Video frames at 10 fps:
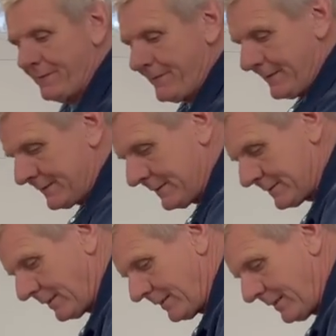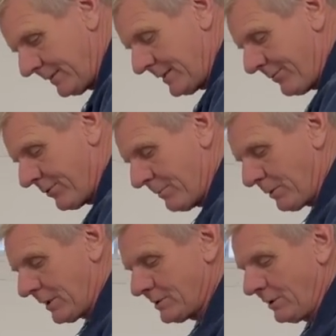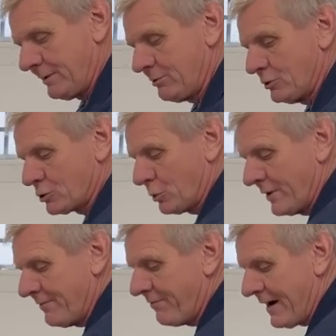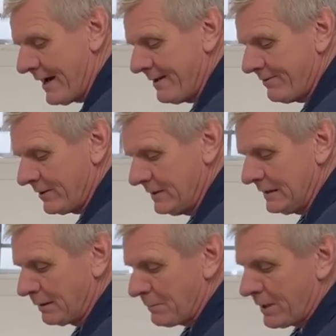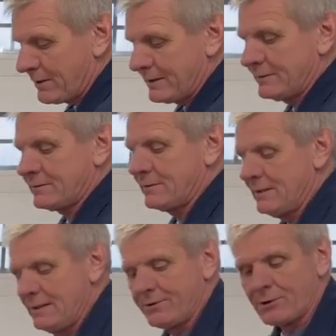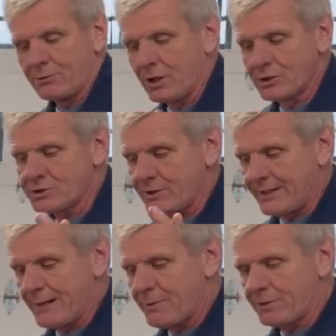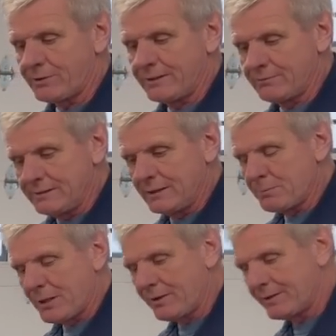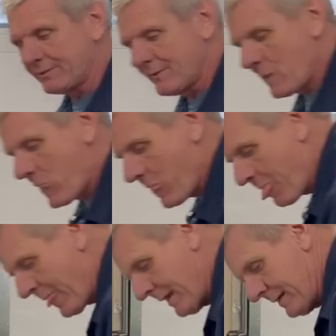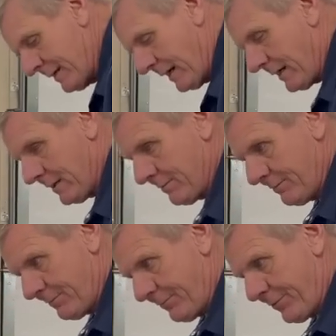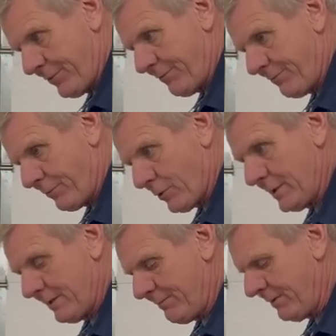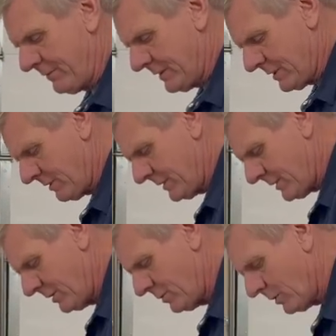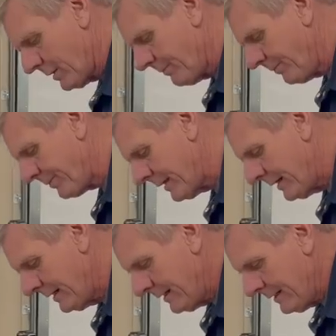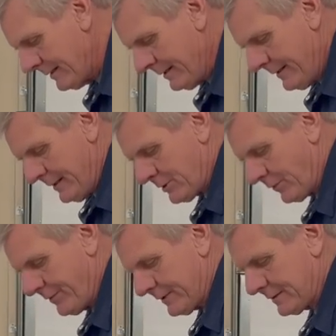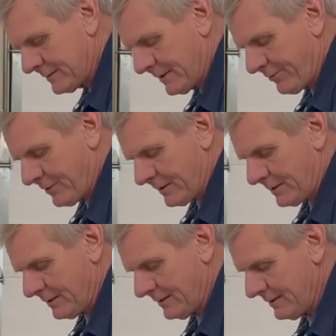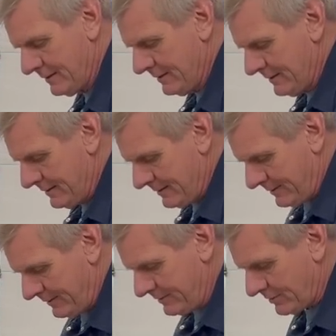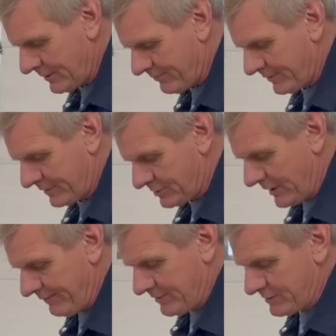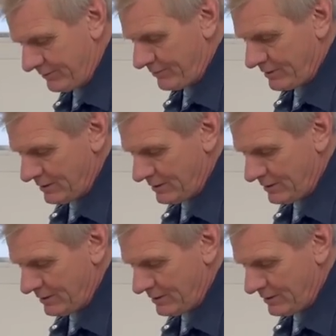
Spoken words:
this is a little different because only we use 25 needle bearings. They're larger diameter needle bearings on a 40 and 50 series and newer. So this is different. These are different. The shaft is different.